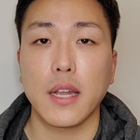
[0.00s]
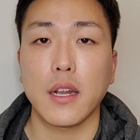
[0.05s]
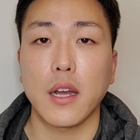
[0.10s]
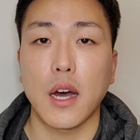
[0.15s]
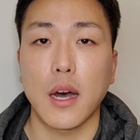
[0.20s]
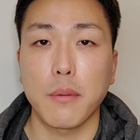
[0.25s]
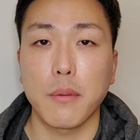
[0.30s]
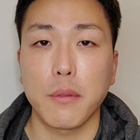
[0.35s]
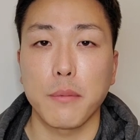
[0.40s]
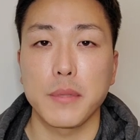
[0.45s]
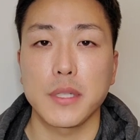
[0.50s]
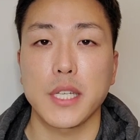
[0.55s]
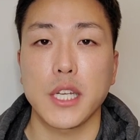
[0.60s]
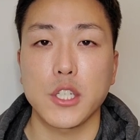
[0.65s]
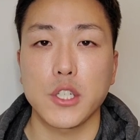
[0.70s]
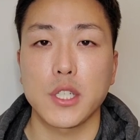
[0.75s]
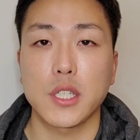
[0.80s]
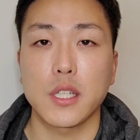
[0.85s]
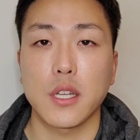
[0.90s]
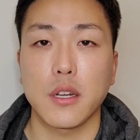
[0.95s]
and
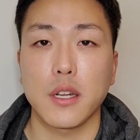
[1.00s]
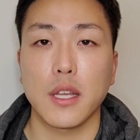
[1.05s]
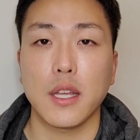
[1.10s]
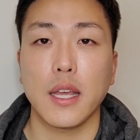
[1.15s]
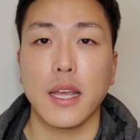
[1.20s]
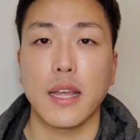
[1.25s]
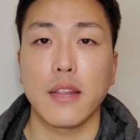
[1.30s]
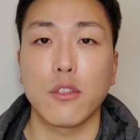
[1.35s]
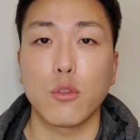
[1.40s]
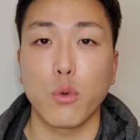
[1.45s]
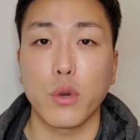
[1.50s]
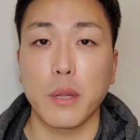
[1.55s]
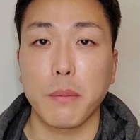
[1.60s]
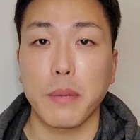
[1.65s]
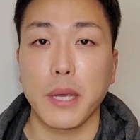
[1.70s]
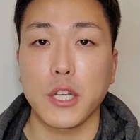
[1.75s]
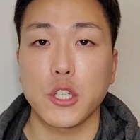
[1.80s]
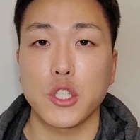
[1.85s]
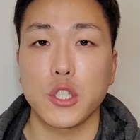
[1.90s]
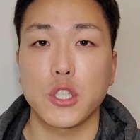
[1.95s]
optimization study in 20
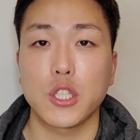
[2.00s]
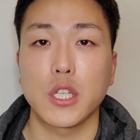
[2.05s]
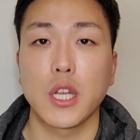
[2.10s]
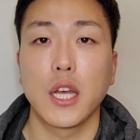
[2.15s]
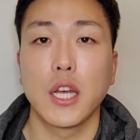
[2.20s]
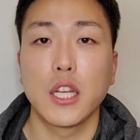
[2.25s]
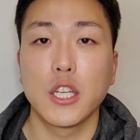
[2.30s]
patients